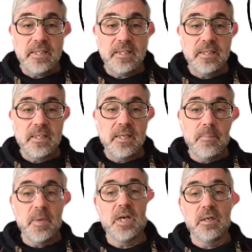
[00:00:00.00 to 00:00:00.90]
where you
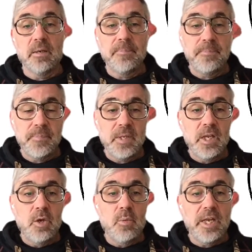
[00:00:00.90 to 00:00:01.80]
think about the
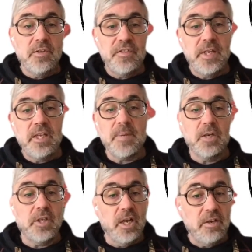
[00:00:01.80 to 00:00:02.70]
artifact, the
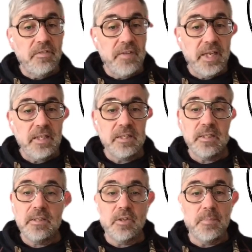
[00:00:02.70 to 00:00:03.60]
behavior, and the
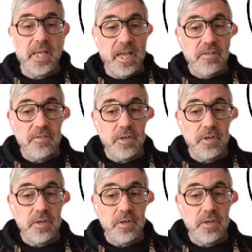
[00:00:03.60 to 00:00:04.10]
transformation.